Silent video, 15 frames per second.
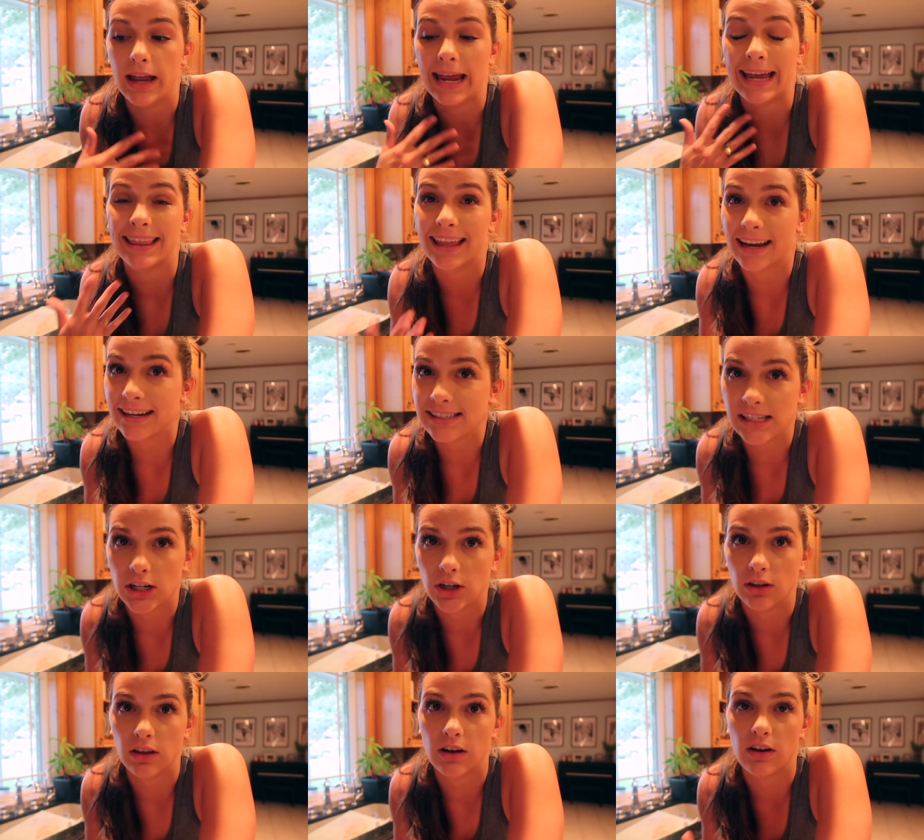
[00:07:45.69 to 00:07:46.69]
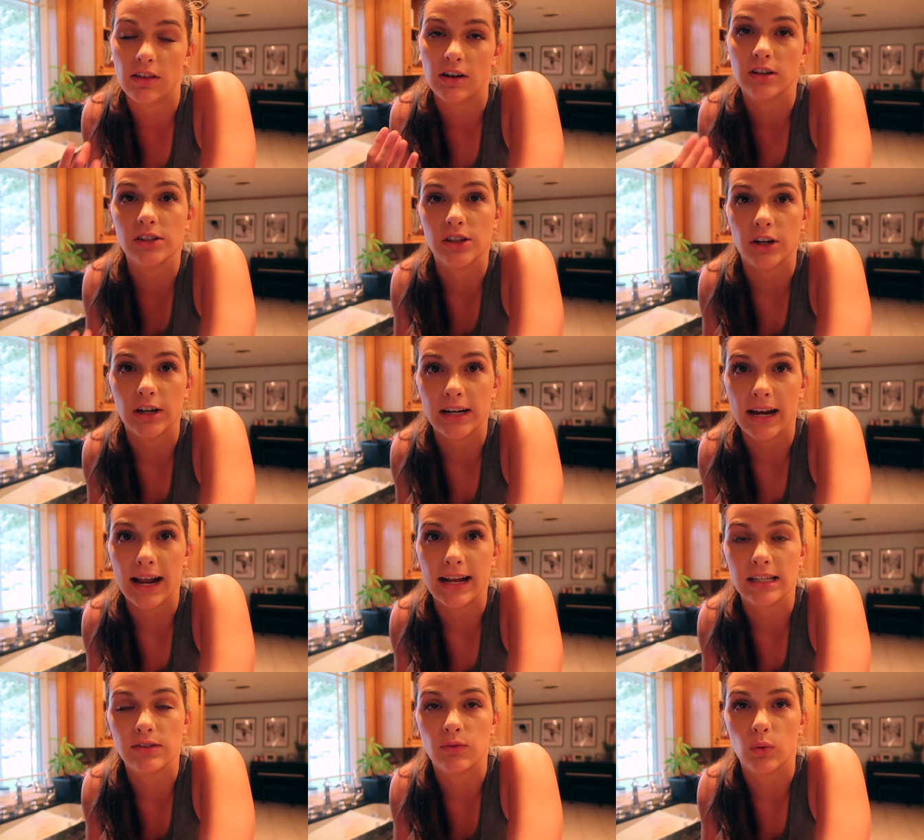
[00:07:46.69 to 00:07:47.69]
And like I said earlier, there's thirty
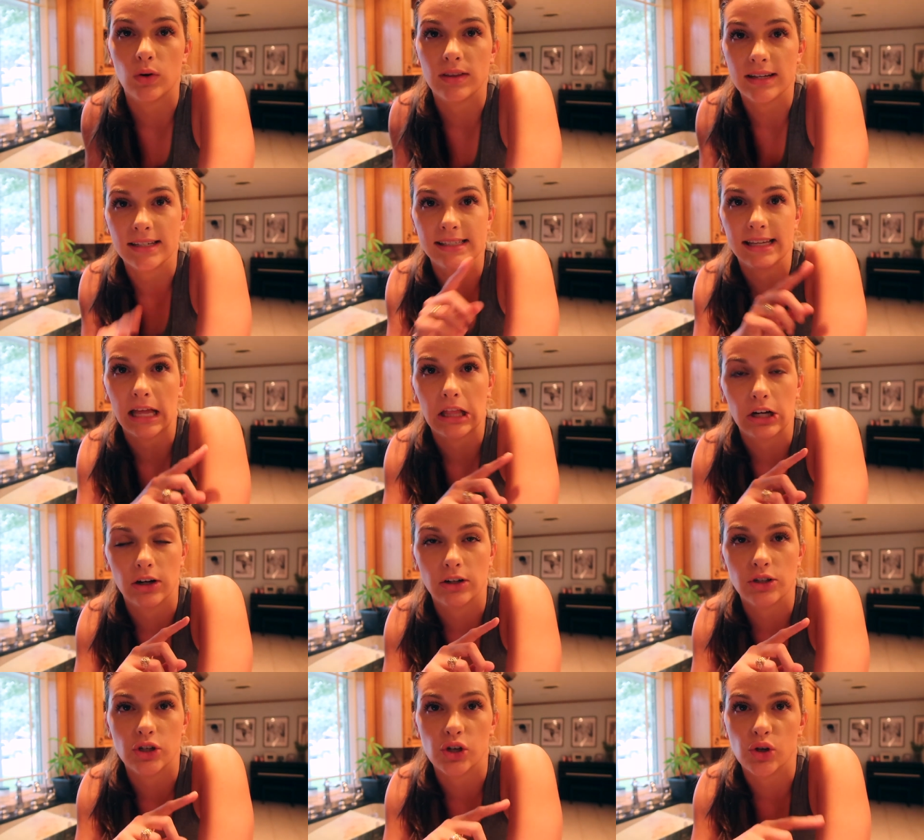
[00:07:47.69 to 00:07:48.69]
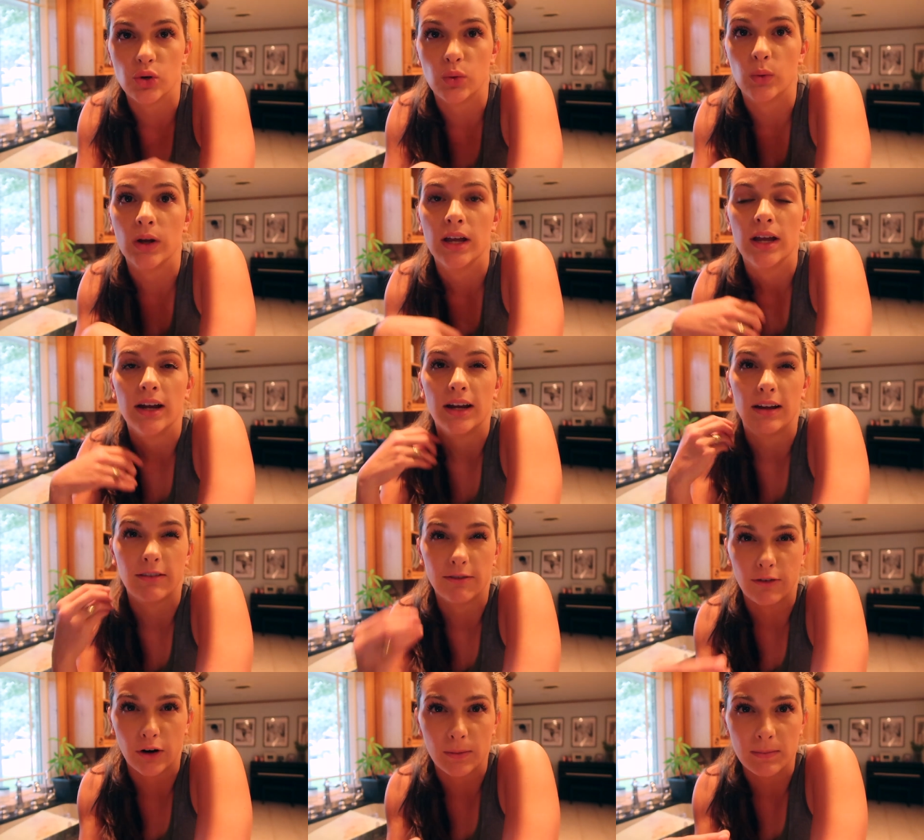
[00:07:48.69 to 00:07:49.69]
days for the seller to
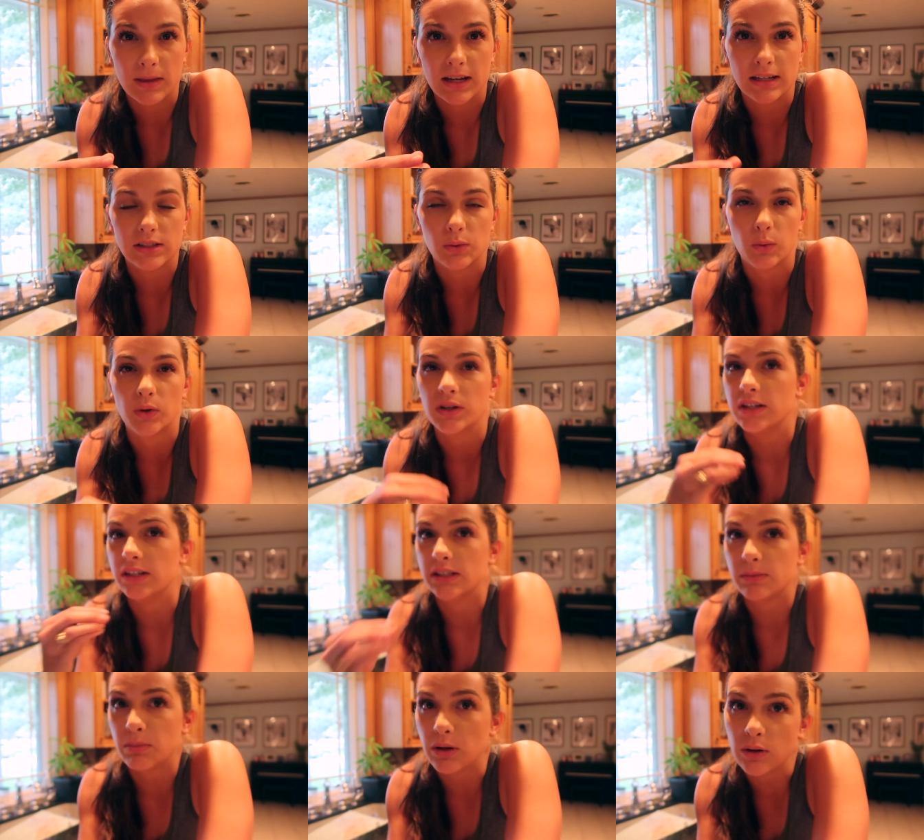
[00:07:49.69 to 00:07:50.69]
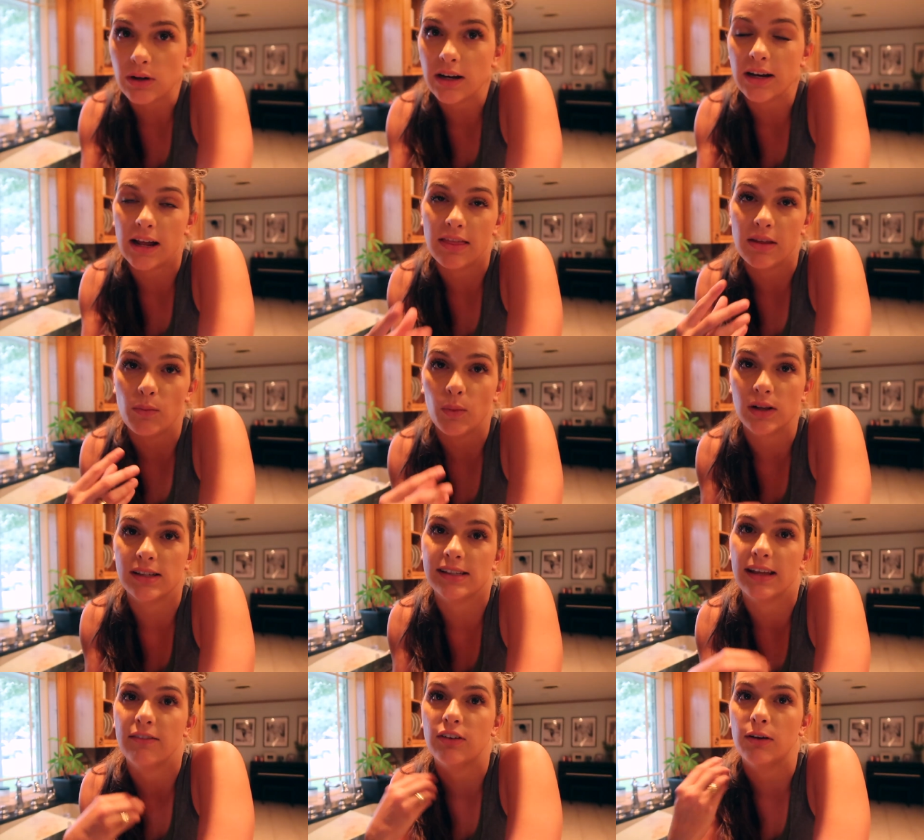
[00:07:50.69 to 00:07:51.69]
confirm this or dispute it, and then
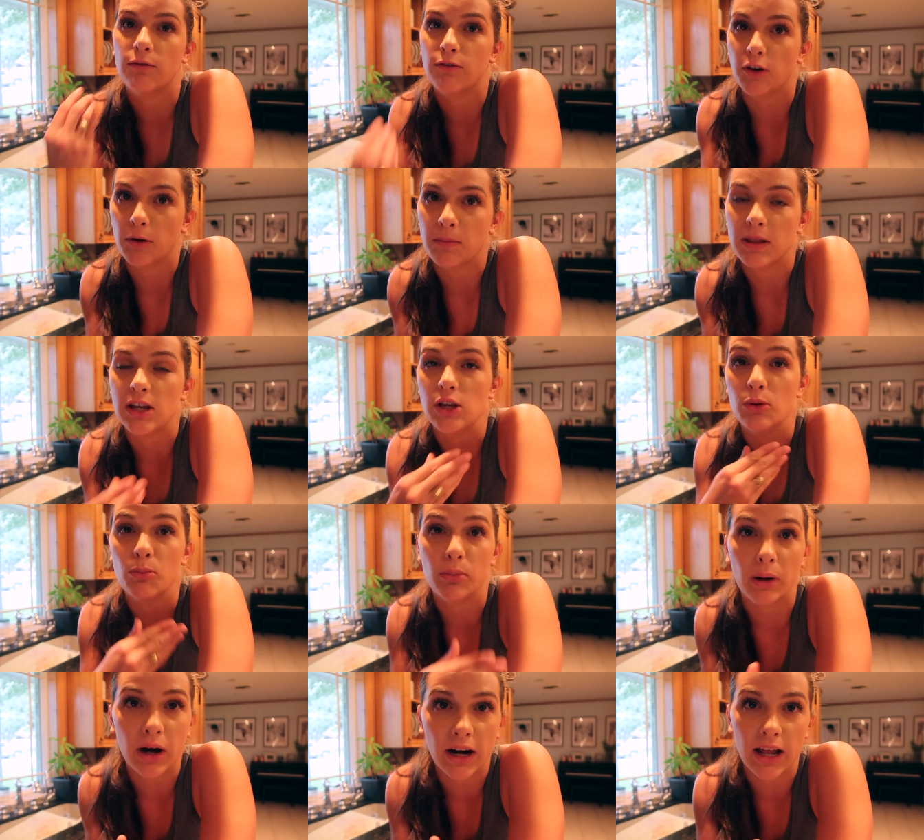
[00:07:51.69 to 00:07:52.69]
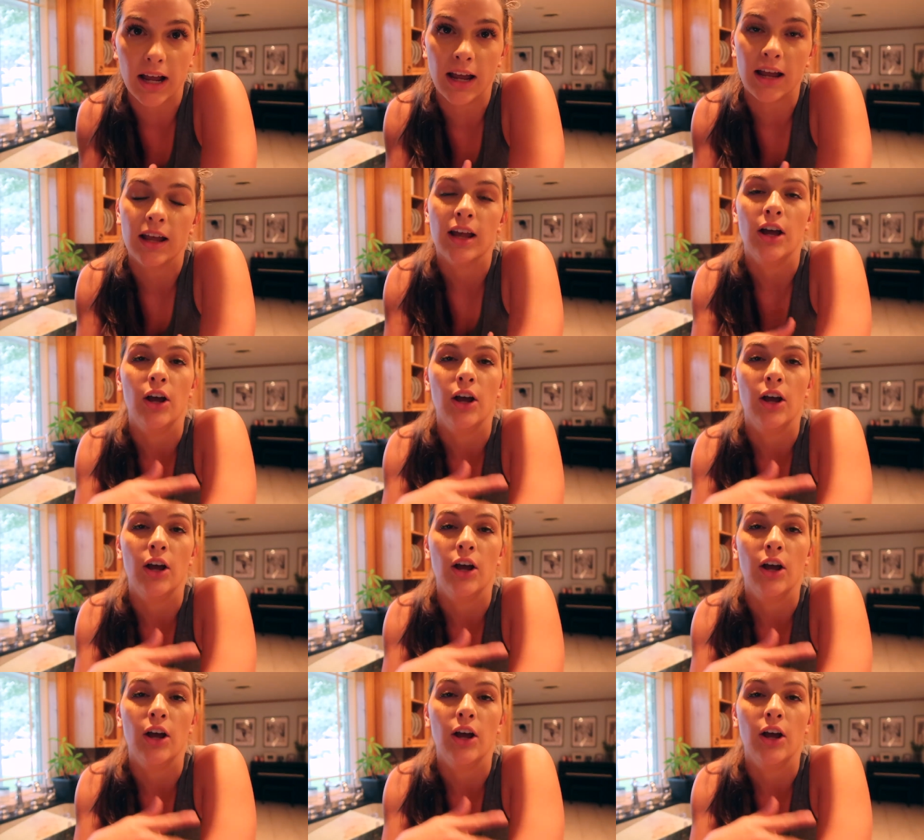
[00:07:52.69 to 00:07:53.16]
once they've confirmed that you bought it